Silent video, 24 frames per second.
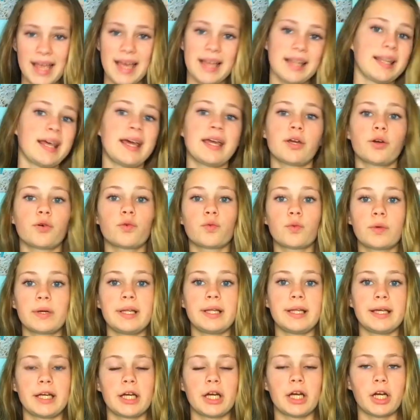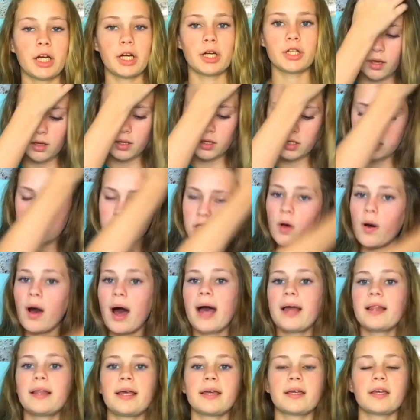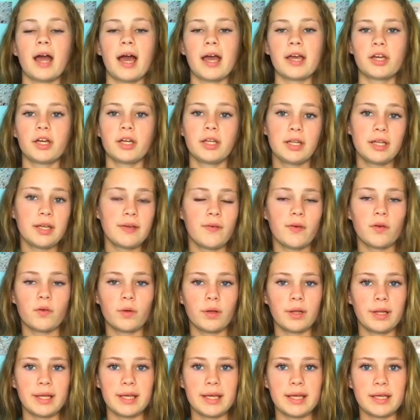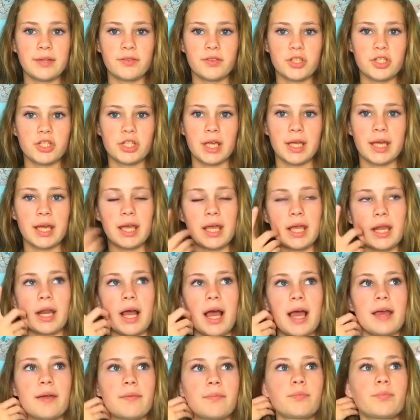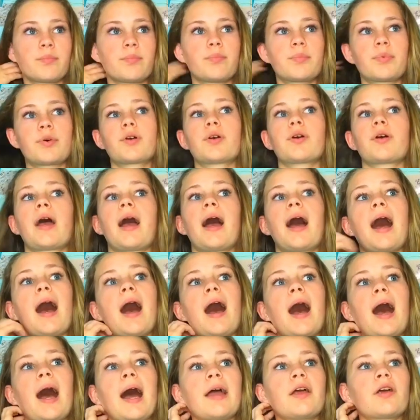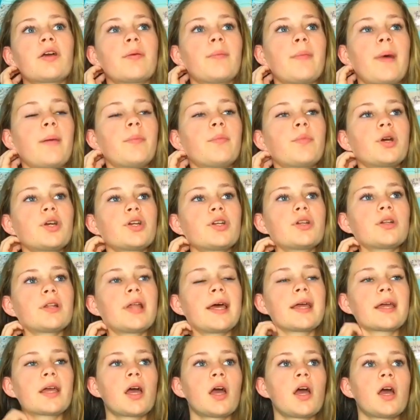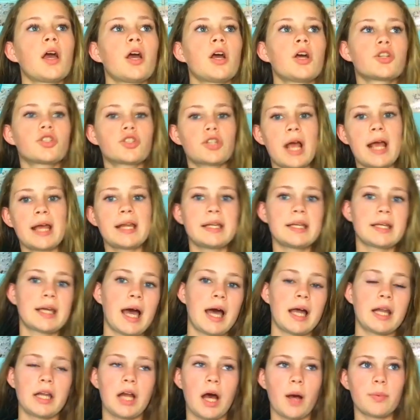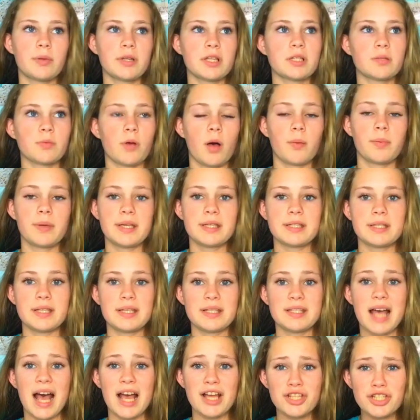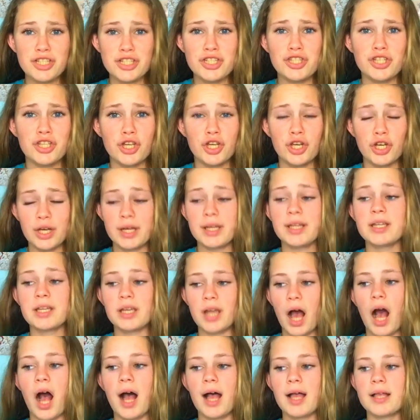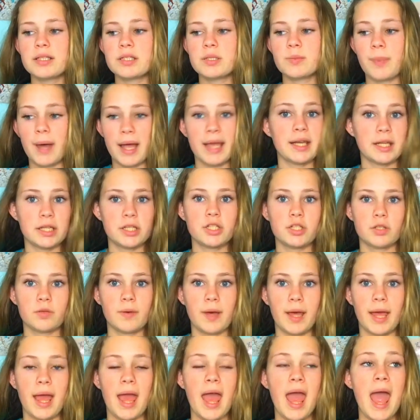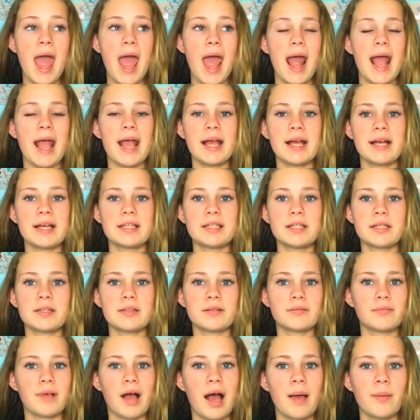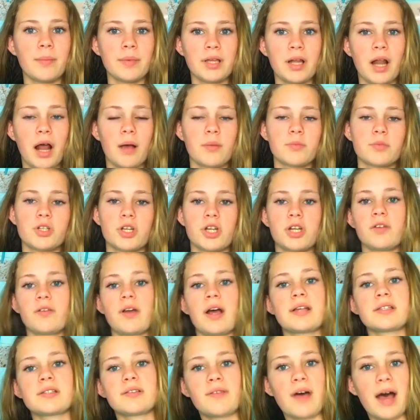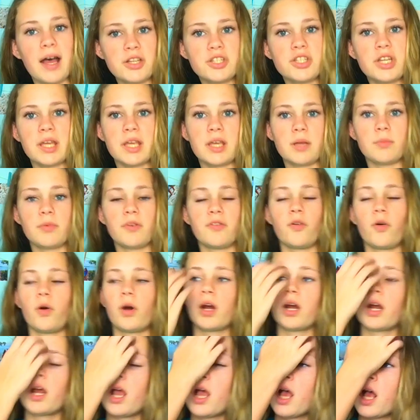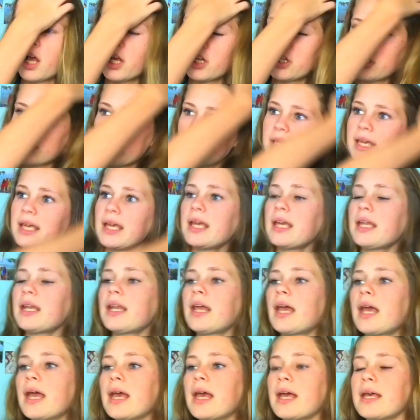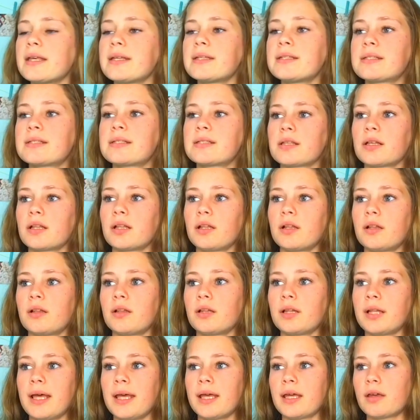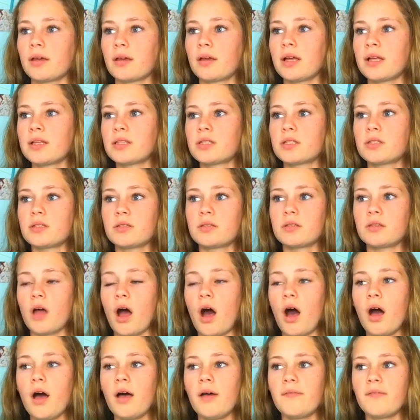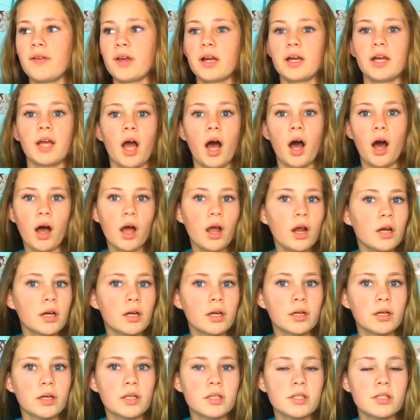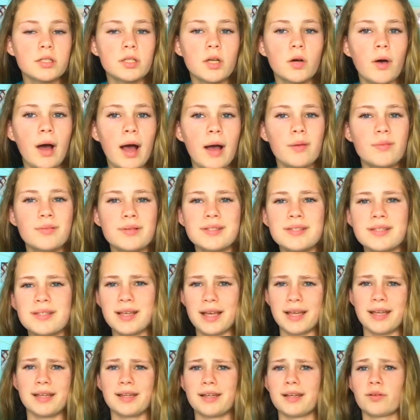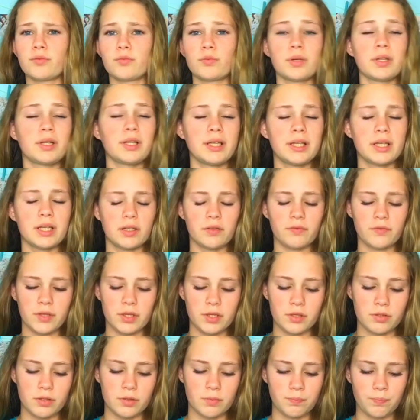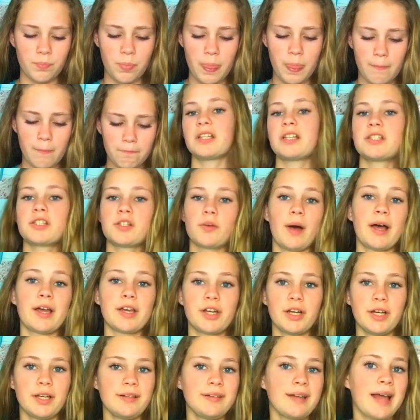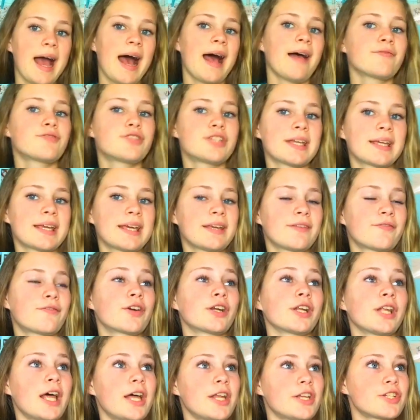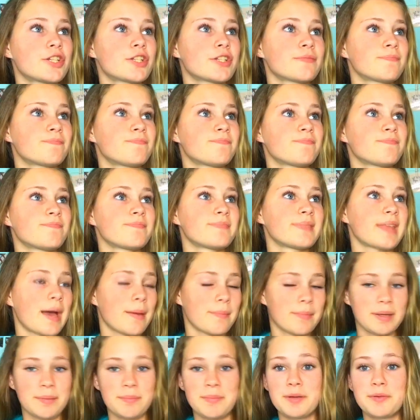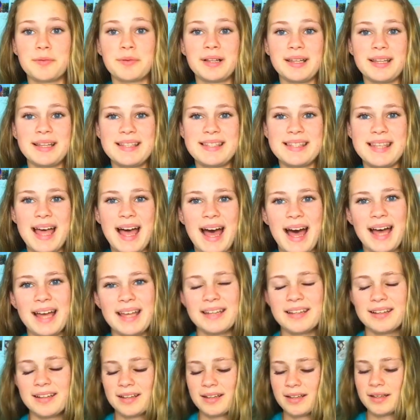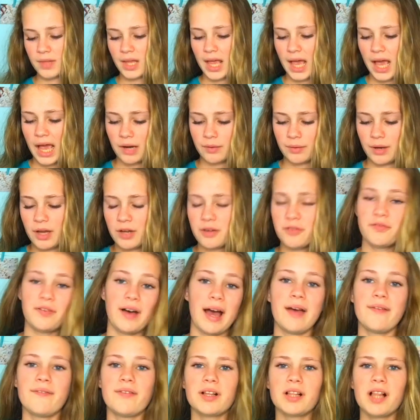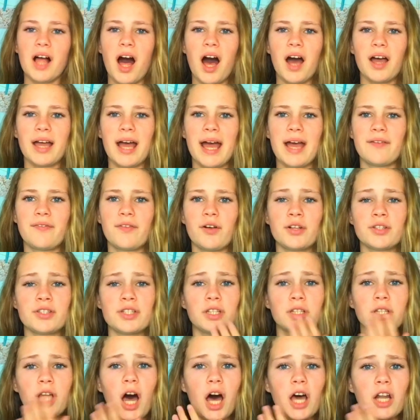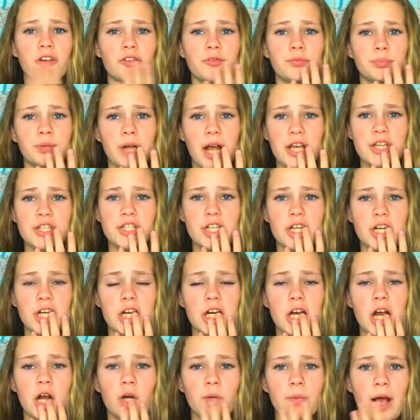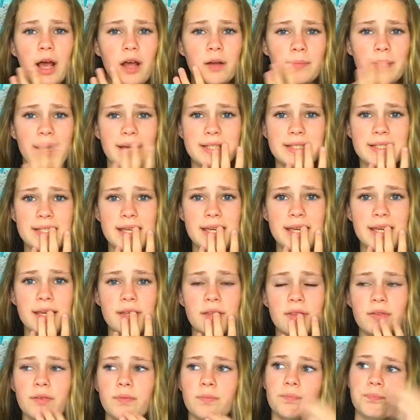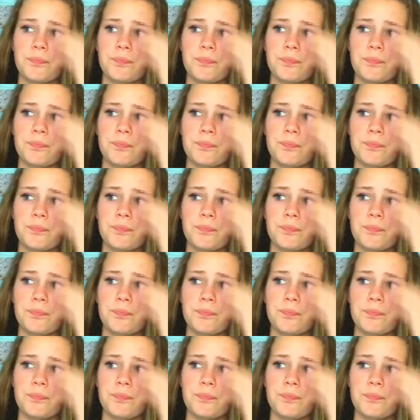It like really hurt. So I like, I couldn't even really eat the chicken. I remember like trying to cut it up in small pieces. I just could not bite into it. And I mean, I'm sure you guys have had chicken before. Chicken is like, it's not very hard. So I was like really confused. So I couldn't have chicken for lunch. That made me really sad. Around 5 o'clock, I felt a lot of pressure around my teeth.